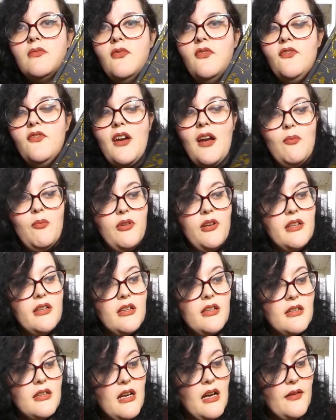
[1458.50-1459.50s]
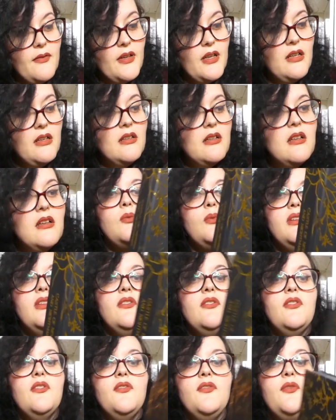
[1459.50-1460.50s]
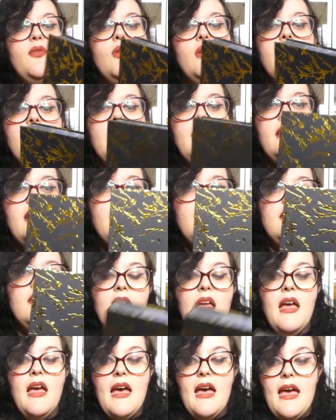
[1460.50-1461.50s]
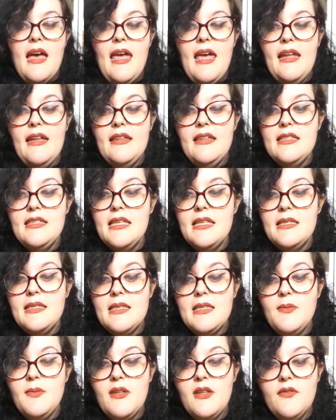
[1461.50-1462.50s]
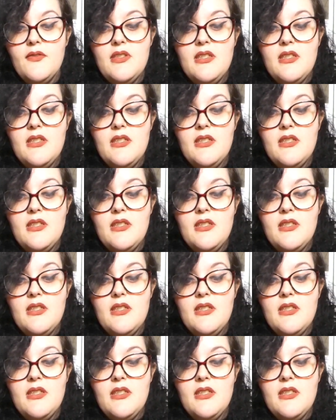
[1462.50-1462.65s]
fabric cover with the foiling. And this is the spin-off